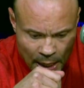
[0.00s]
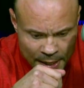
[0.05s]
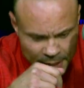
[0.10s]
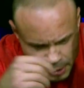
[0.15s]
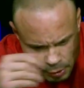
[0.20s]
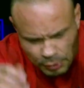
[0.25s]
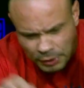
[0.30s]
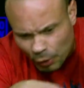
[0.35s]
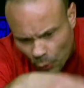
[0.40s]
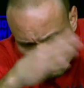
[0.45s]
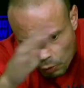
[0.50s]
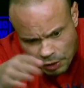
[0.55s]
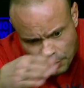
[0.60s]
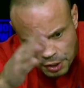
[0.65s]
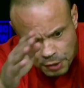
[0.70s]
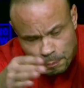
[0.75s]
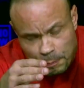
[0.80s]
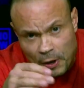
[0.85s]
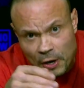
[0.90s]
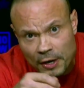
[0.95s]
You know what the
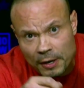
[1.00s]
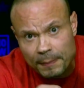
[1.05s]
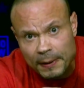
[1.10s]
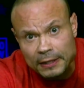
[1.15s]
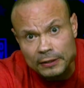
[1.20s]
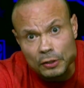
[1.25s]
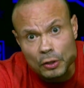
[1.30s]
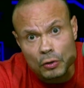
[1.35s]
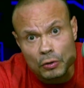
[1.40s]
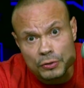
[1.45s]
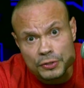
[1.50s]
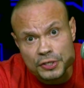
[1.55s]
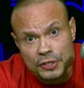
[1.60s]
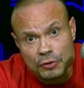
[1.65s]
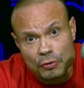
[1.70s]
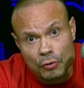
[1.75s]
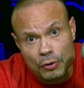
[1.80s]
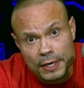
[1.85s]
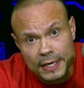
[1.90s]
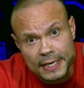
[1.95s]
worst part about the whole
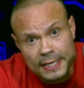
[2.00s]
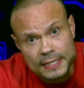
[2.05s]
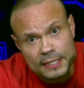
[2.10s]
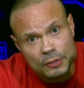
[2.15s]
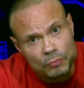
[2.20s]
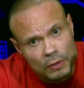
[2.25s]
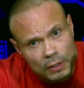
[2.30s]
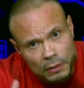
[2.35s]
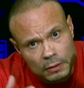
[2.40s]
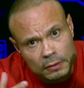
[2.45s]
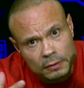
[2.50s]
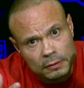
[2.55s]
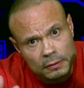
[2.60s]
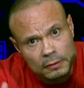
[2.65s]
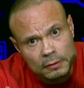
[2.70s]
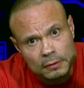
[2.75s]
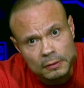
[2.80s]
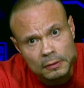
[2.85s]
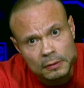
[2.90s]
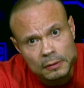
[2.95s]
story is? And we'll
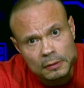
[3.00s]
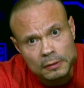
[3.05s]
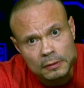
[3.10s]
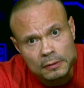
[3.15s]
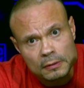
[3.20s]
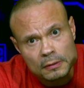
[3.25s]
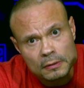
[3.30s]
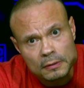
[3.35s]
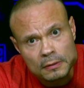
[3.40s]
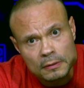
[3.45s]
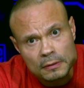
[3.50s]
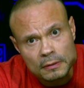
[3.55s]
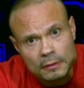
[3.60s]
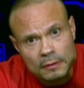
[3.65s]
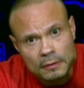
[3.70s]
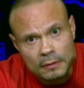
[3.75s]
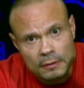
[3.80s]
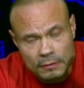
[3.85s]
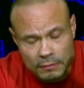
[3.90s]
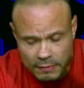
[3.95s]

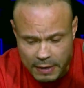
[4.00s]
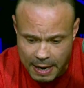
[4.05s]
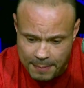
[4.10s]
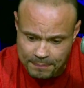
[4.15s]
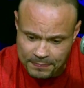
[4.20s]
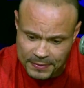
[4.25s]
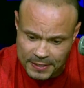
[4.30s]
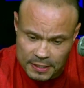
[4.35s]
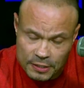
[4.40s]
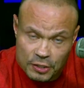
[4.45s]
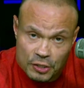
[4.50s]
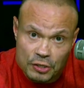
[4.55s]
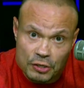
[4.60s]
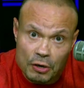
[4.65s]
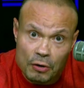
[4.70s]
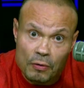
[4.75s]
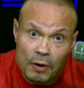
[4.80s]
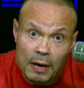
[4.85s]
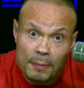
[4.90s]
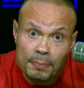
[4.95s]
wrap this
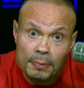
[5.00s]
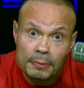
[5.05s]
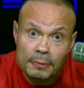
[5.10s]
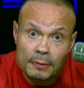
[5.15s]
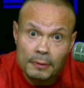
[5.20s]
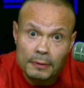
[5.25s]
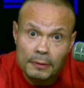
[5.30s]
show up.